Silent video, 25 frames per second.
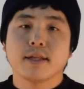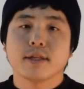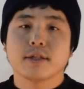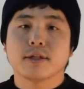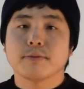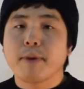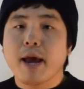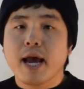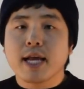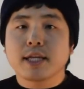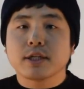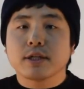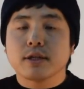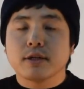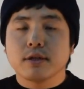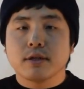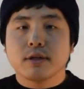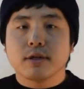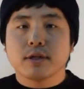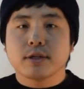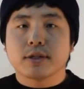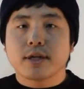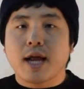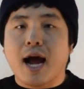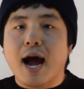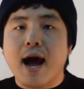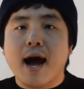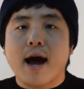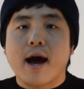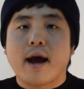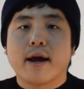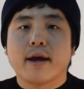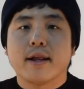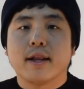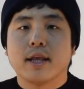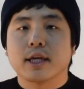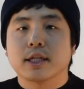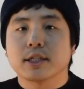Imagine it's
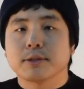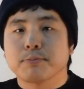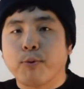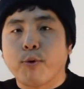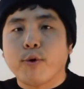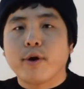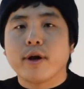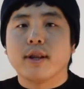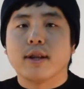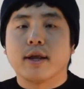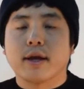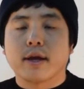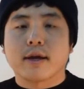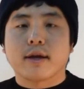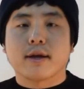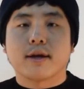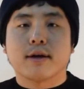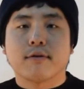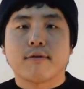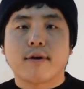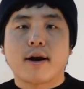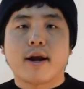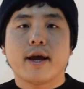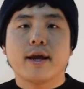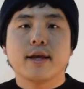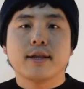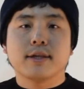high, like it's boiling, right?